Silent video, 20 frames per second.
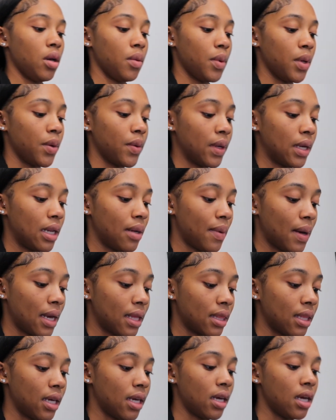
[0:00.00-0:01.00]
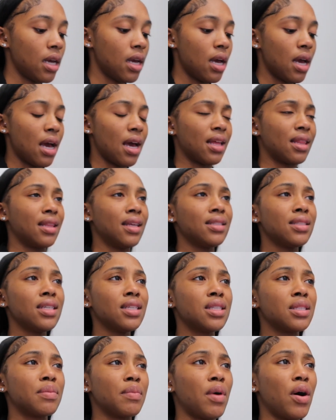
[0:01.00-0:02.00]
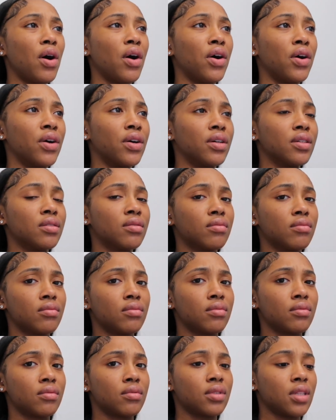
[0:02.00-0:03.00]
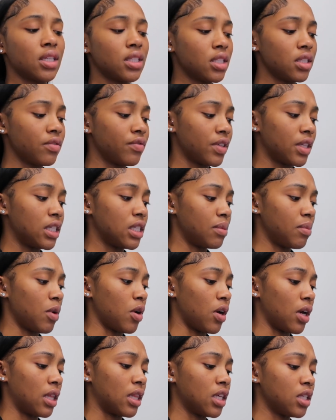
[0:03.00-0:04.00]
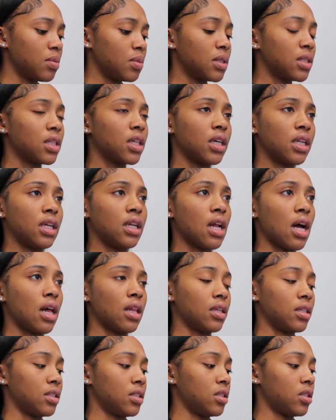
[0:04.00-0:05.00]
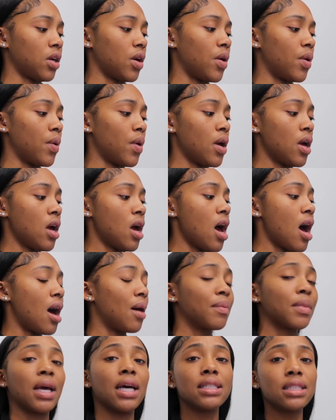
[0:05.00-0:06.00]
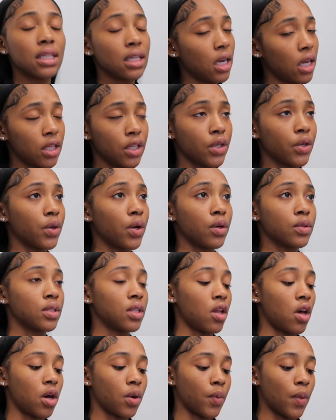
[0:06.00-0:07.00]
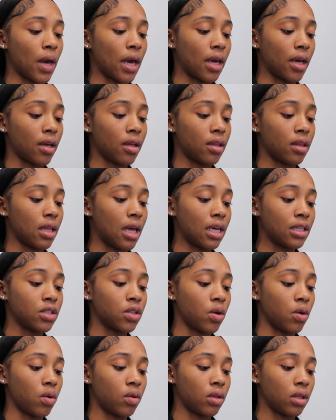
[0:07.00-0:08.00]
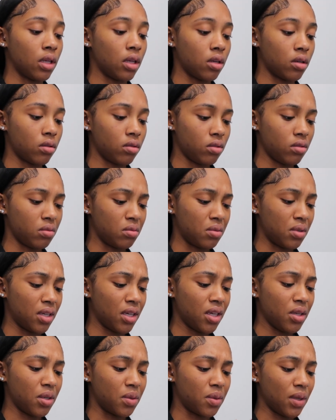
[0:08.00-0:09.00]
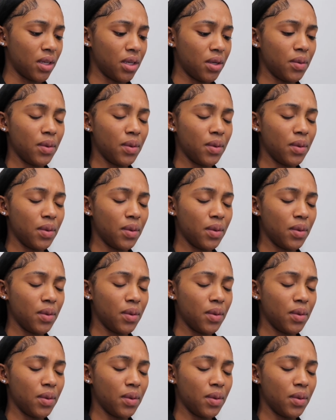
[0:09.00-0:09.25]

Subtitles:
we gonna get it back there. And this is small. This is really small, and this was $30. So I'm guessing a little goes a long way. That's the only. Oh, ew.